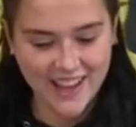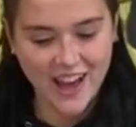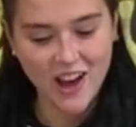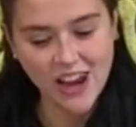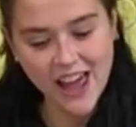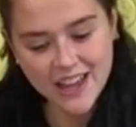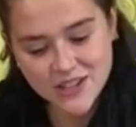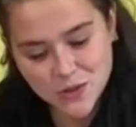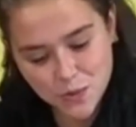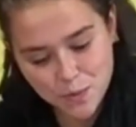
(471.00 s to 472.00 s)
Our
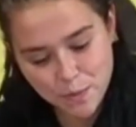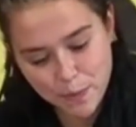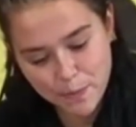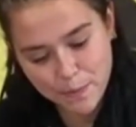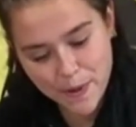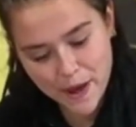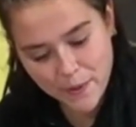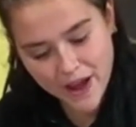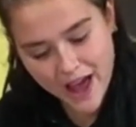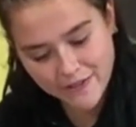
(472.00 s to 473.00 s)
last bit
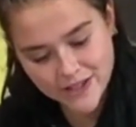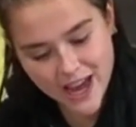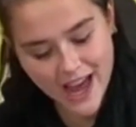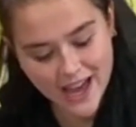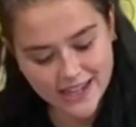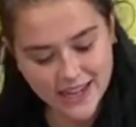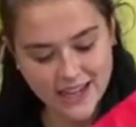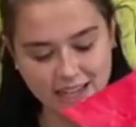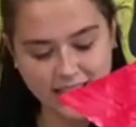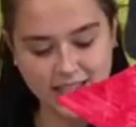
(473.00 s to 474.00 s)
we have to add
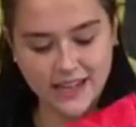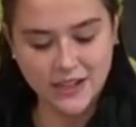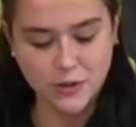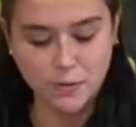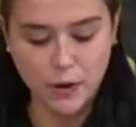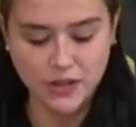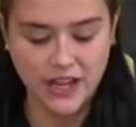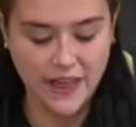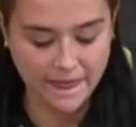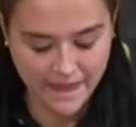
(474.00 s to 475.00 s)
is the little
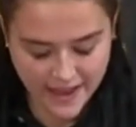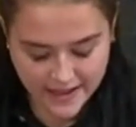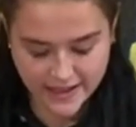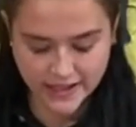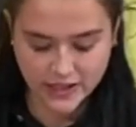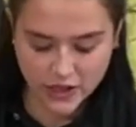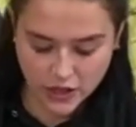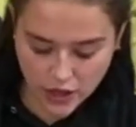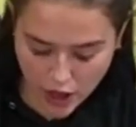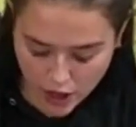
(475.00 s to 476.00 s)
body, and this is going to
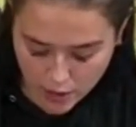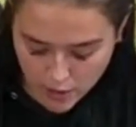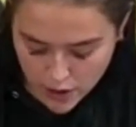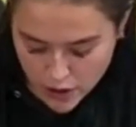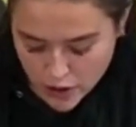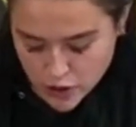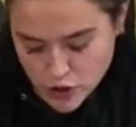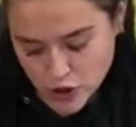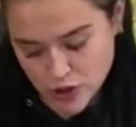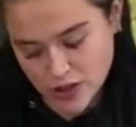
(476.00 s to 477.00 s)
go
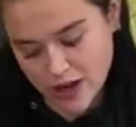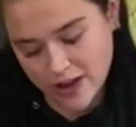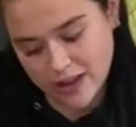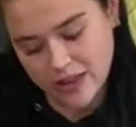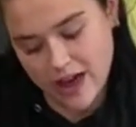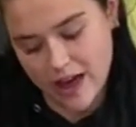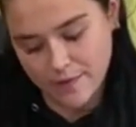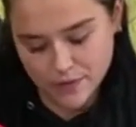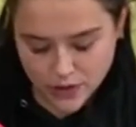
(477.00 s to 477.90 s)
just like that.